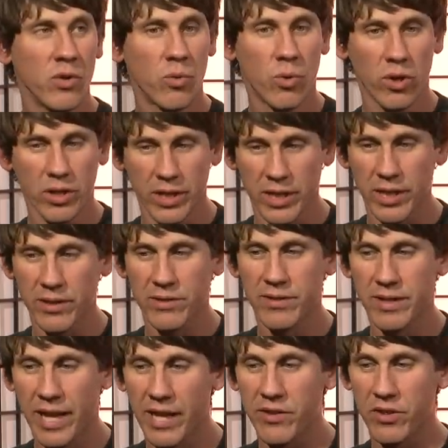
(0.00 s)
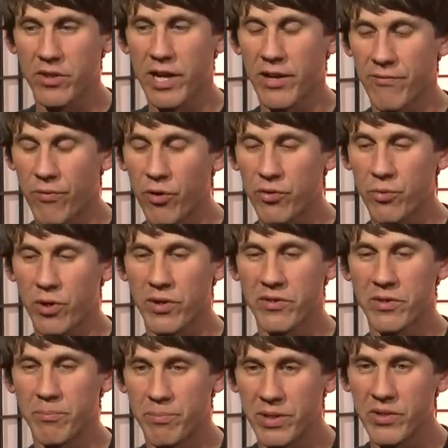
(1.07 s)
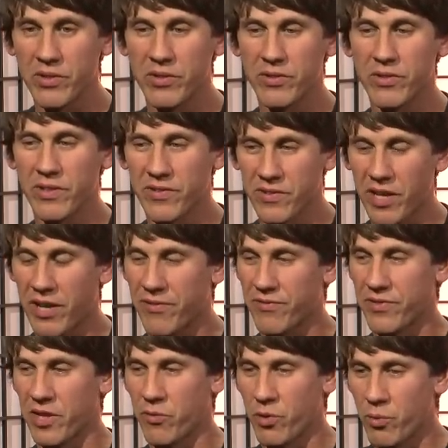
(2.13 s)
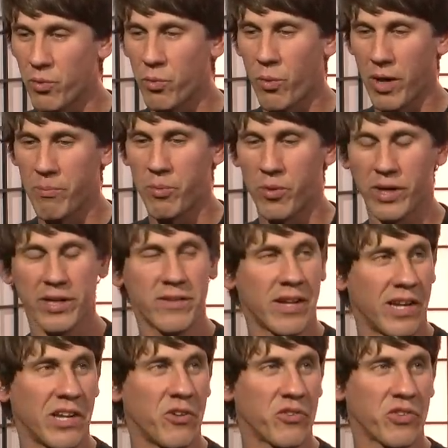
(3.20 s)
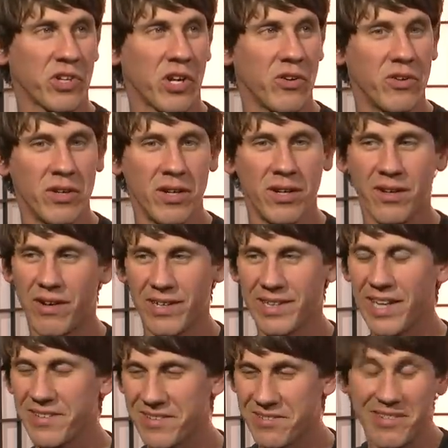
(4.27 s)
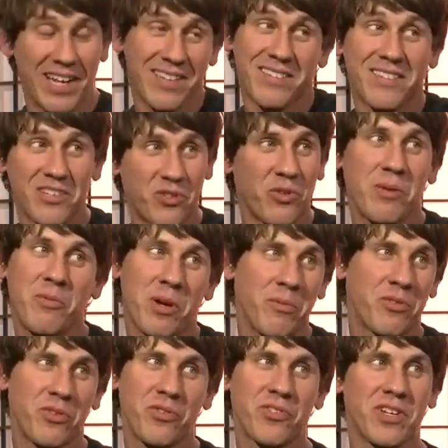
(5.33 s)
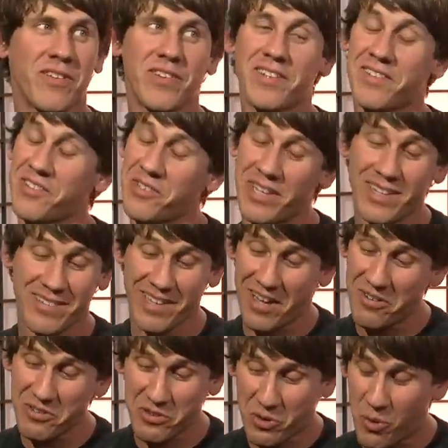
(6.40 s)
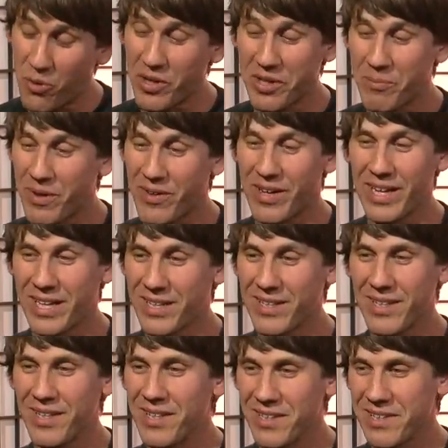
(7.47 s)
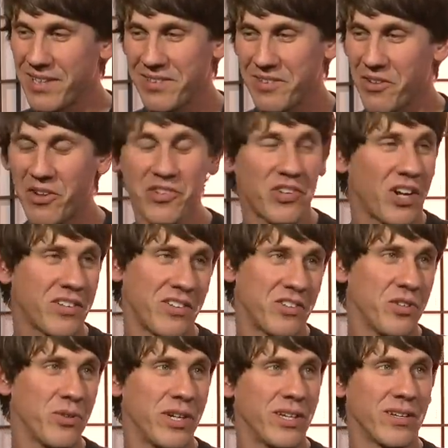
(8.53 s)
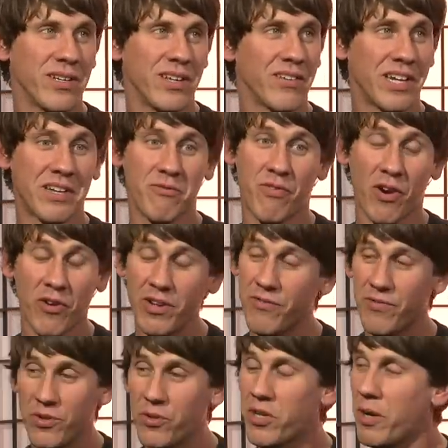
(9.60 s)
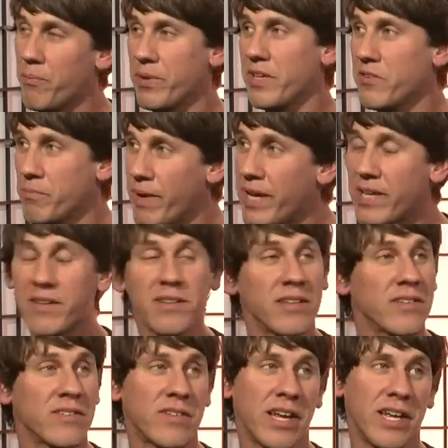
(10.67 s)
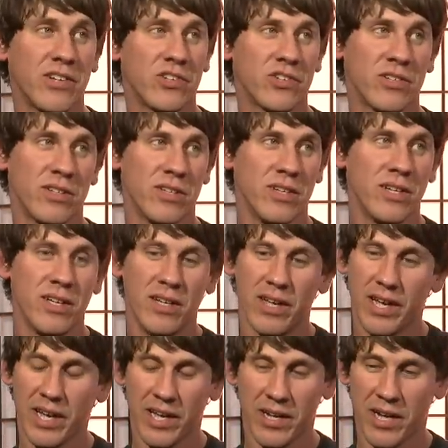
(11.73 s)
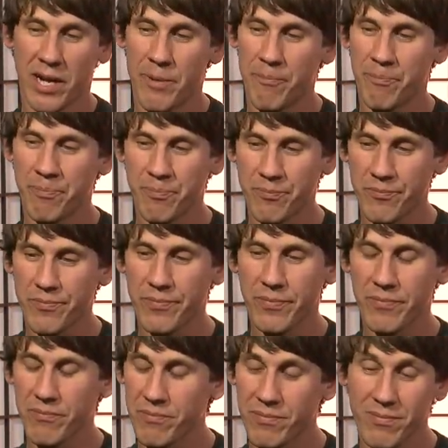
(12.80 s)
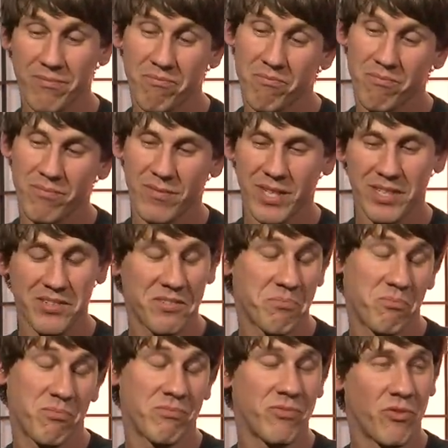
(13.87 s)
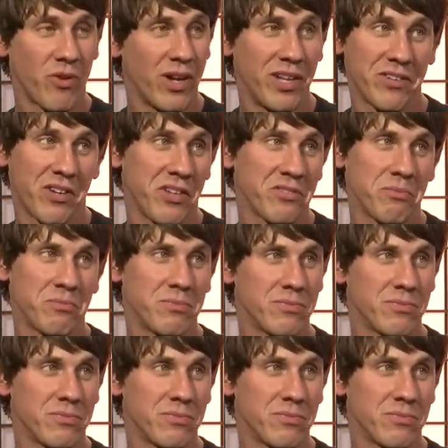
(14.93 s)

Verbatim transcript: working together at Foursquare to build the stuff that we were whiteboarding 10 years ago. Like that's that's the dream come true stuff. It's it sounds corny, but like this is our shot to do it. And like mm-hmm. very few companies make it to this stage. And um, it's it's awesome.